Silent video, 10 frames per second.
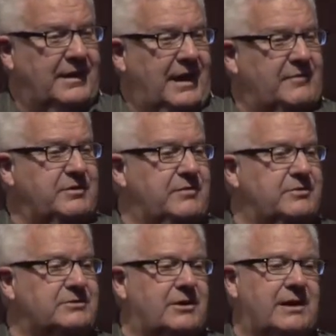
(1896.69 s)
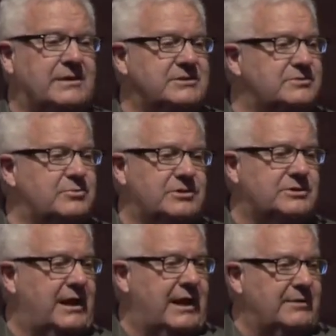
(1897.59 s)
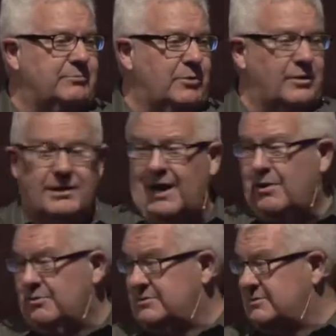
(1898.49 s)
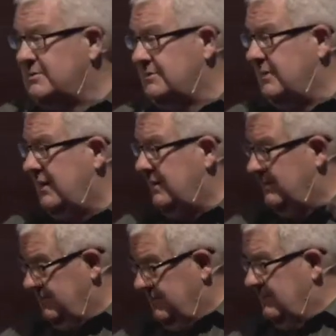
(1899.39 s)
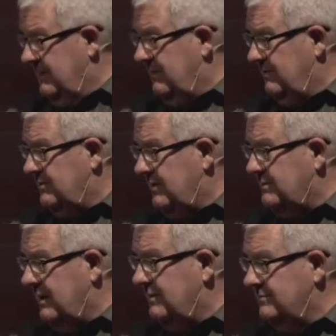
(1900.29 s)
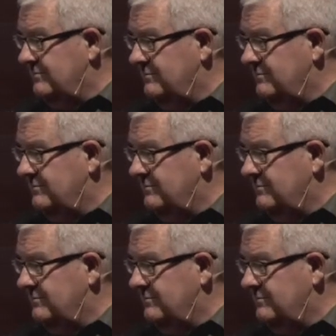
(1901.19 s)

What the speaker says: Have you ever thought, I just wish I had more hours in the day? Any of you thought that?